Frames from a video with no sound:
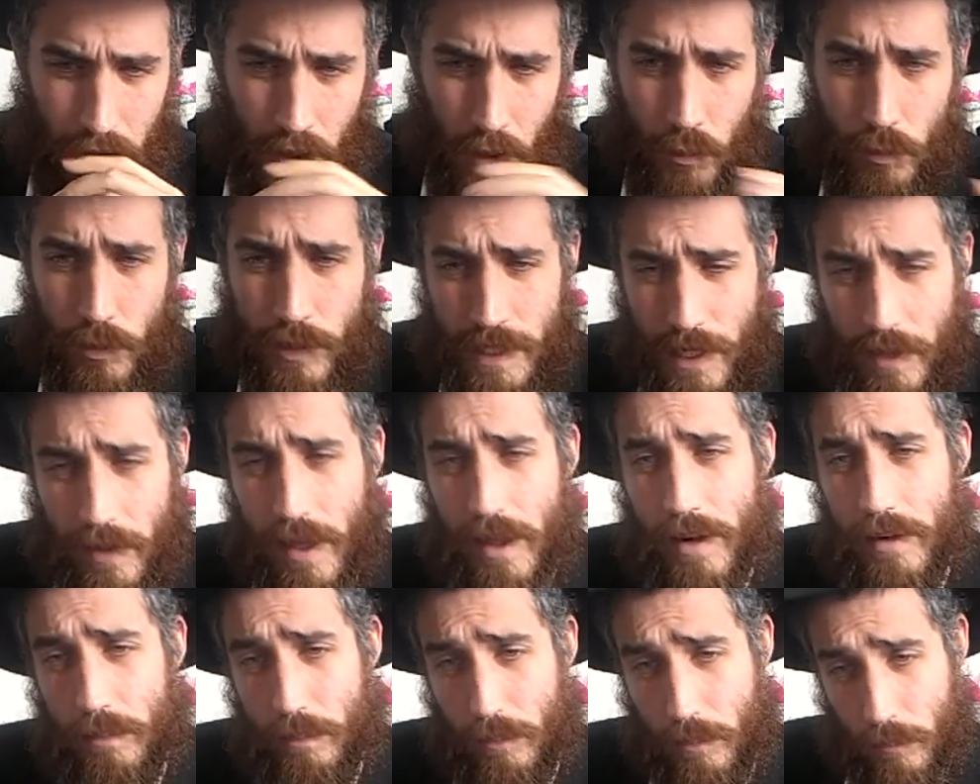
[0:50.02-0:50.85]
We say
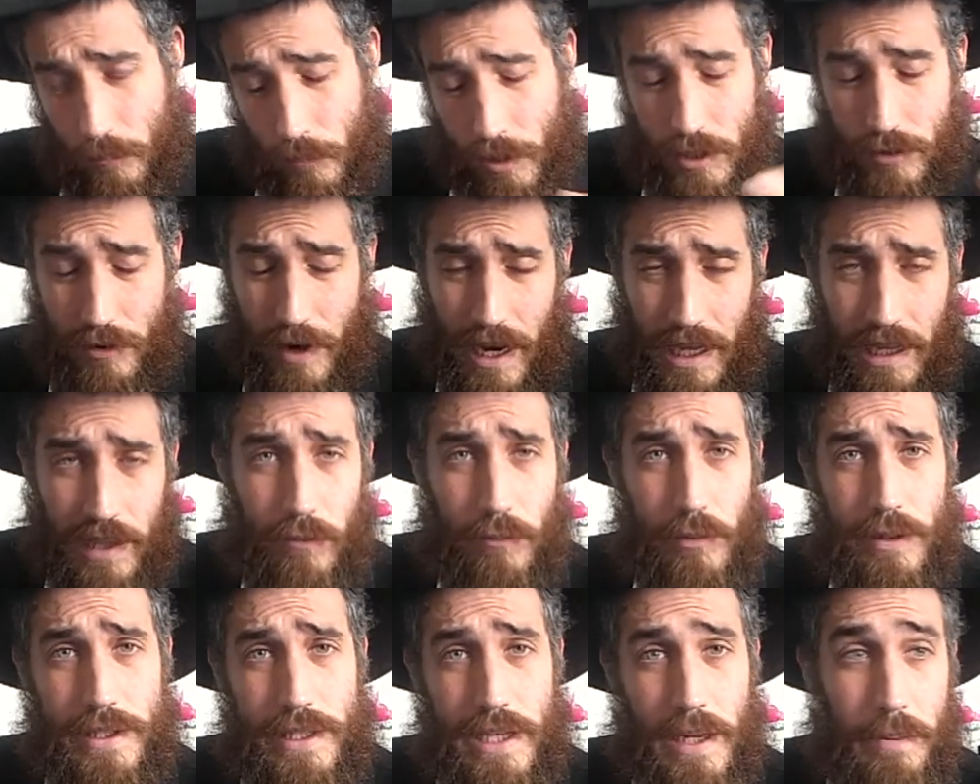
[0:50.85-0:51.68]
that retroactively.
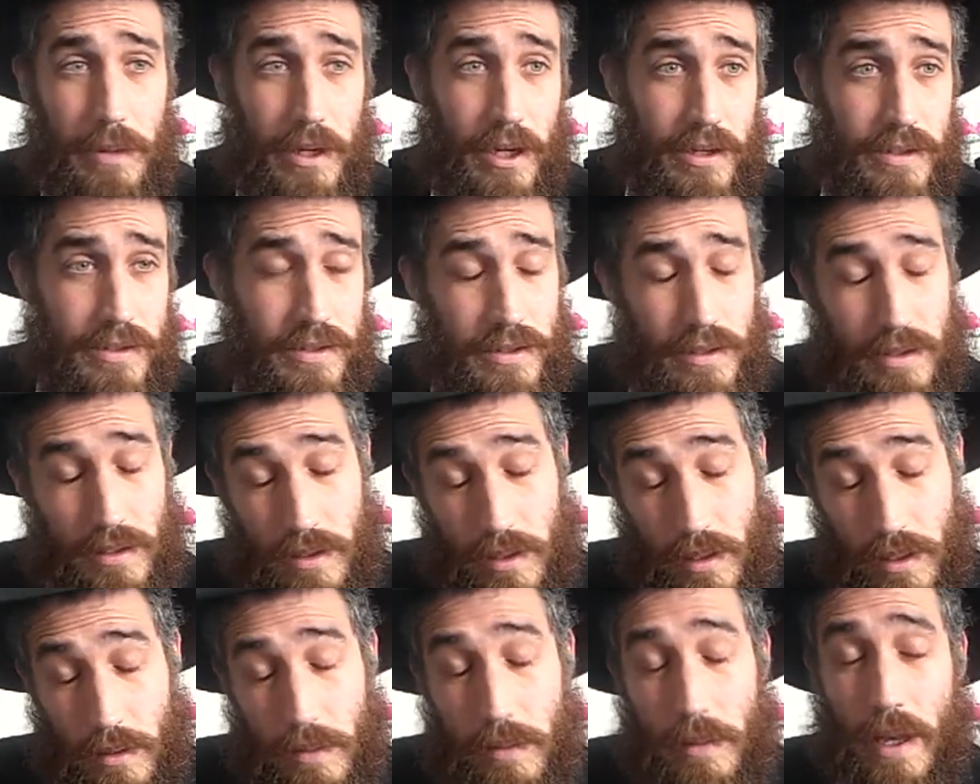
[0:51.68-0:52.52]
We say because,
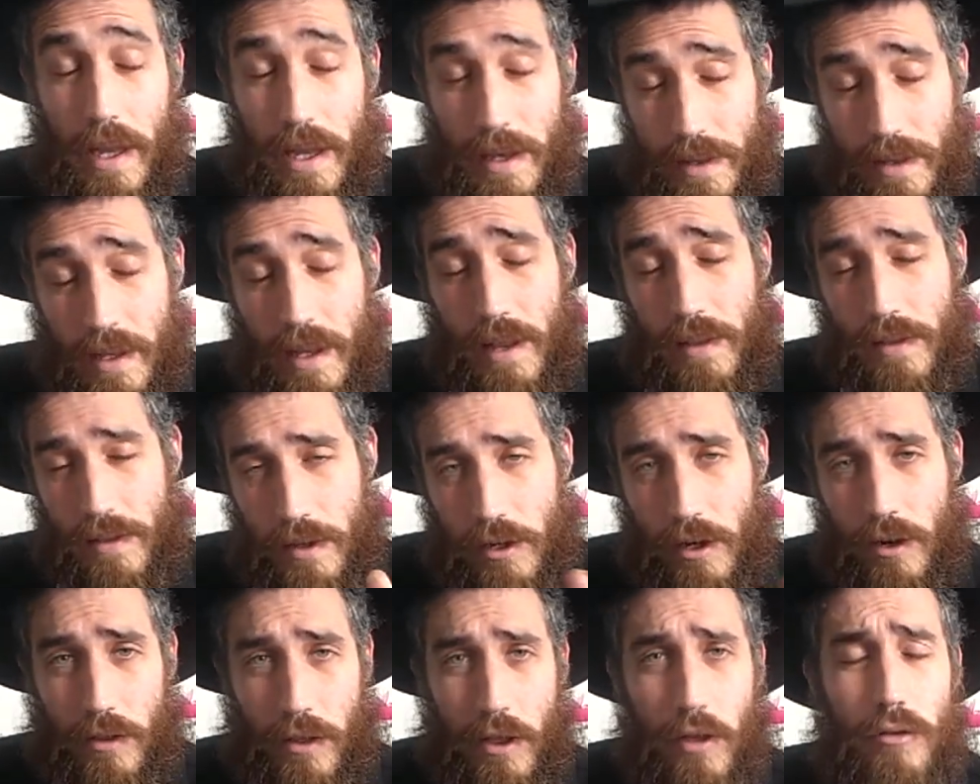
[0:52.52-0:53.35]
and
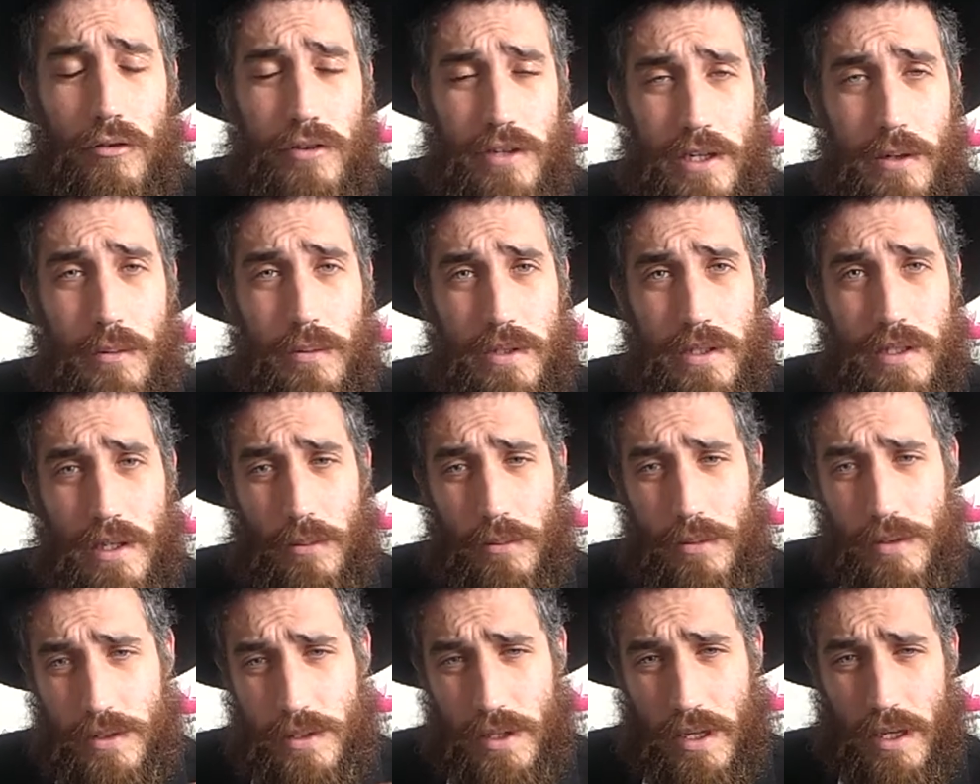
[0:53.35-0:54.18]
the other reason it
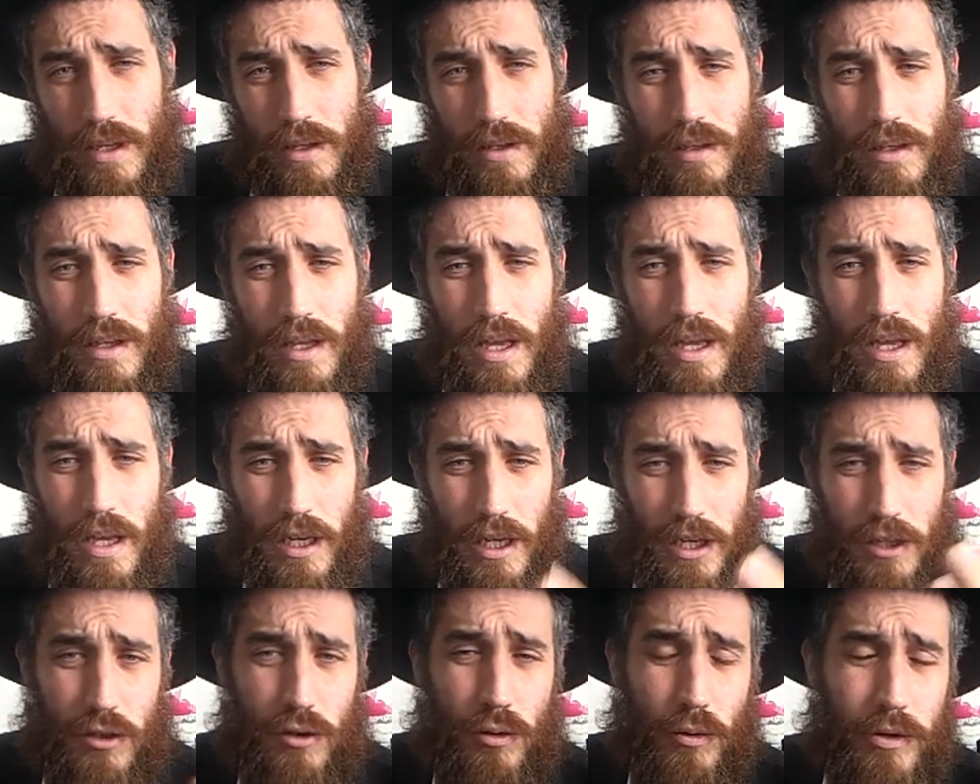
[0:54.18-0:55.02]
was
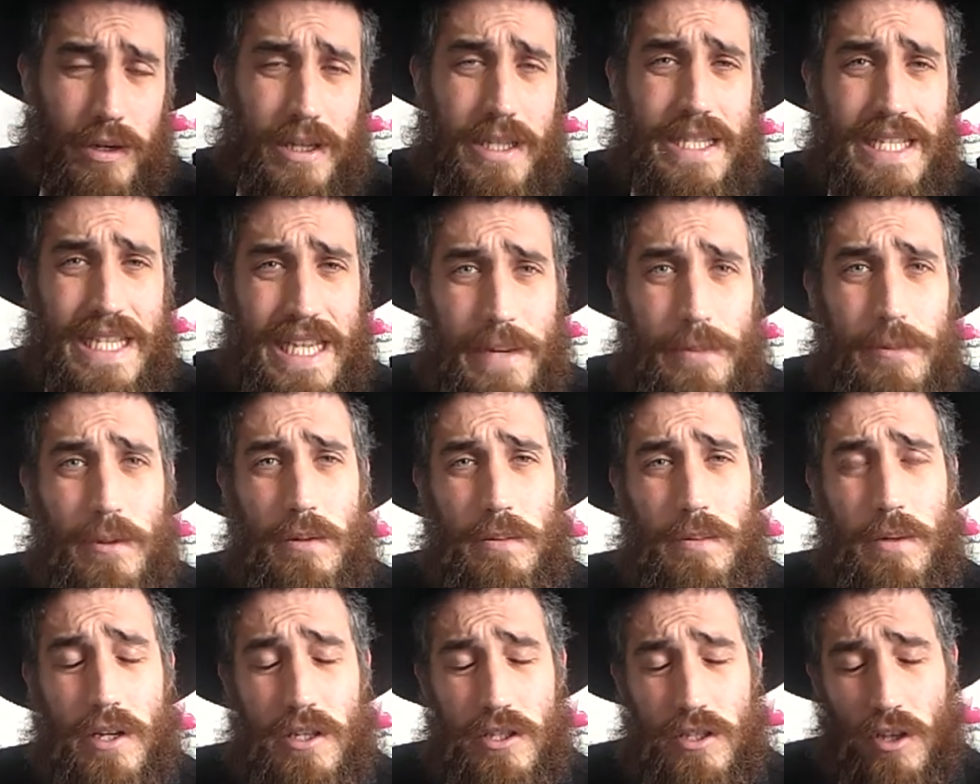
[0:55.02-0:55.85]
cut short, it seems, was
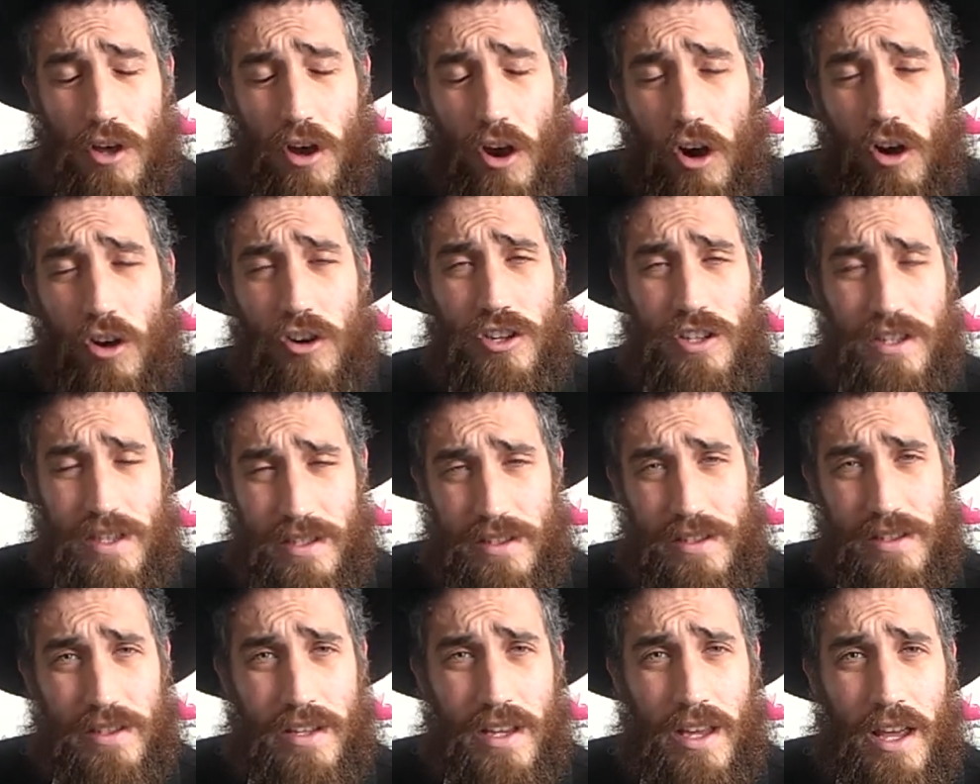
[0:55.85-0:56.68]
because of the
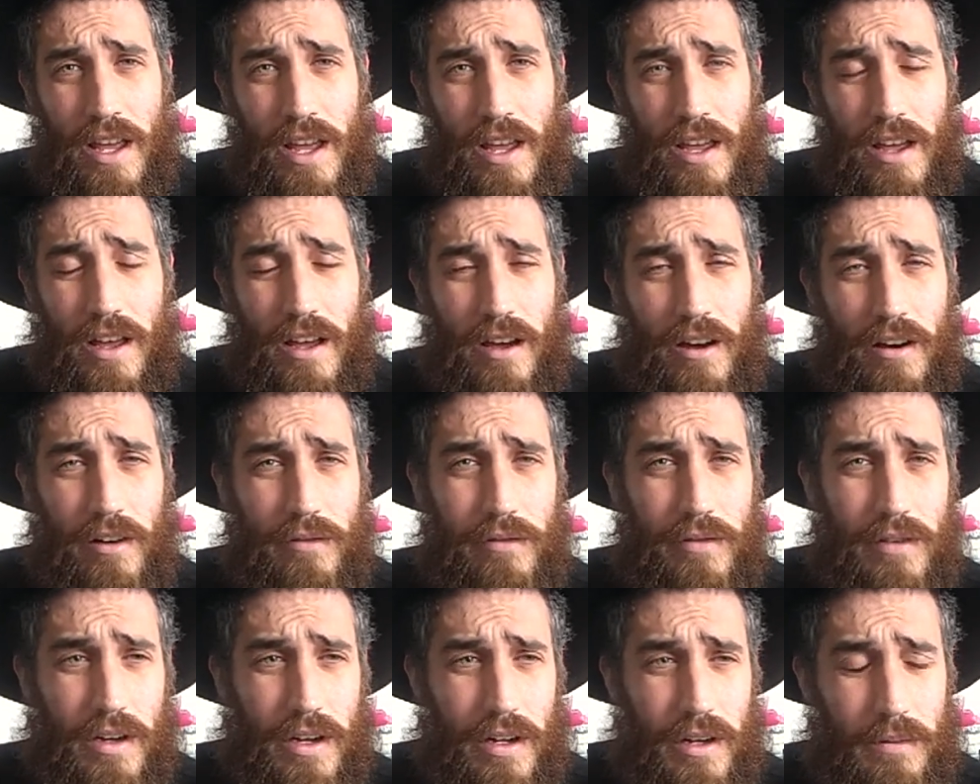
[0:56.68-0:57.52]
harshness
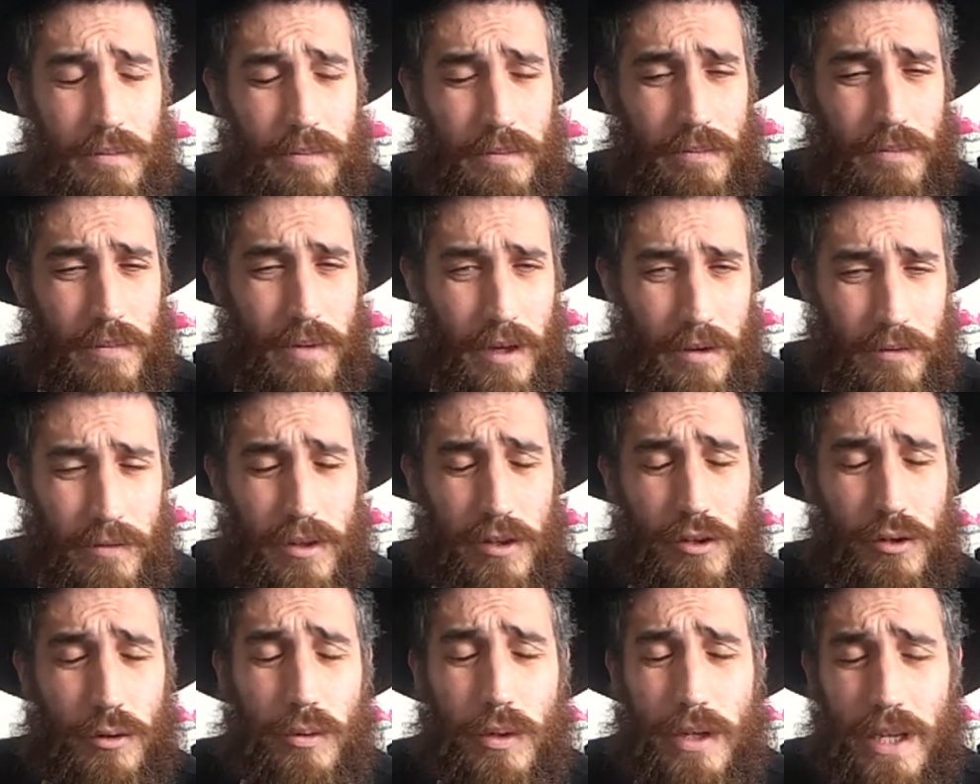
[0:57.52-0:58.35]
of the
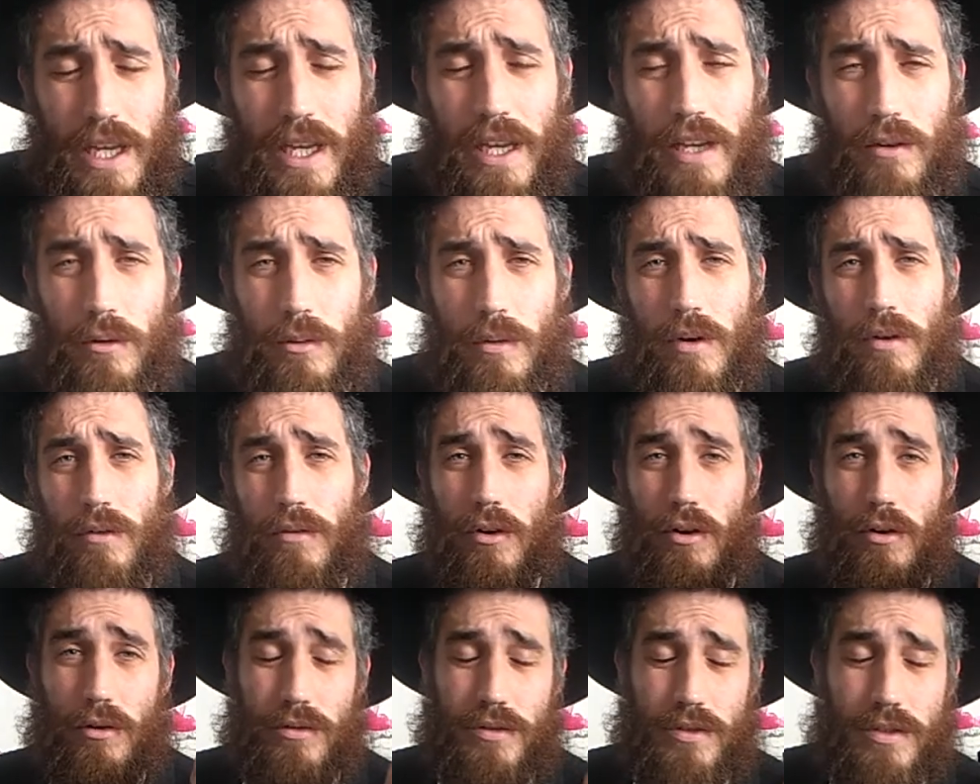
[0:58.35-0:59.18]
new king who
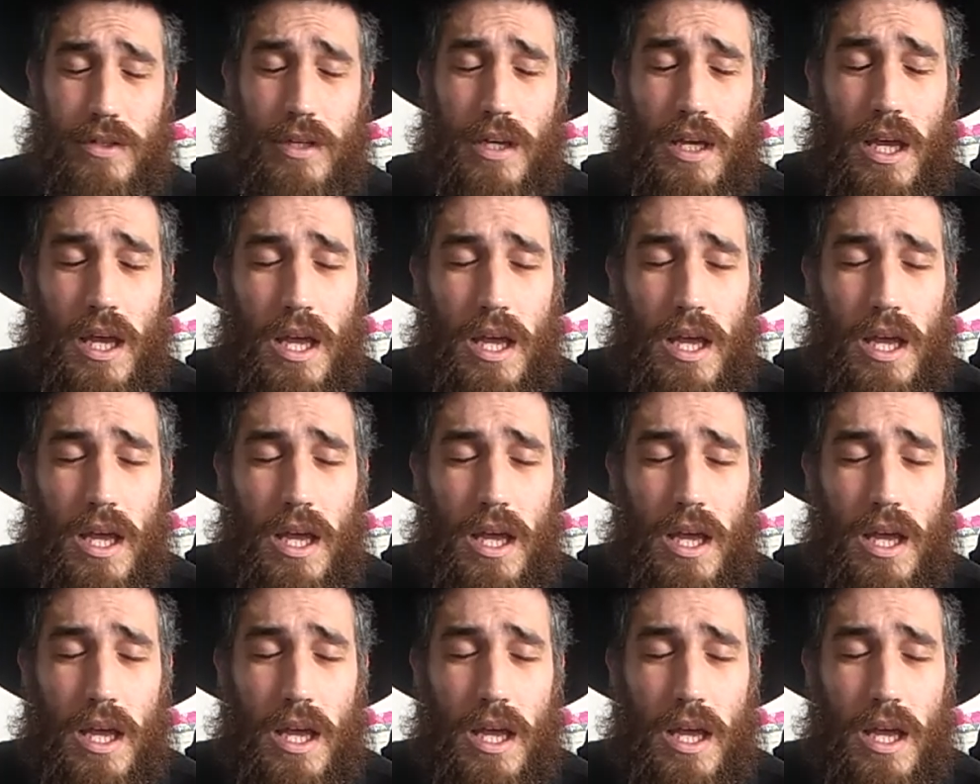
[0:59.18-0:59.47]
arose.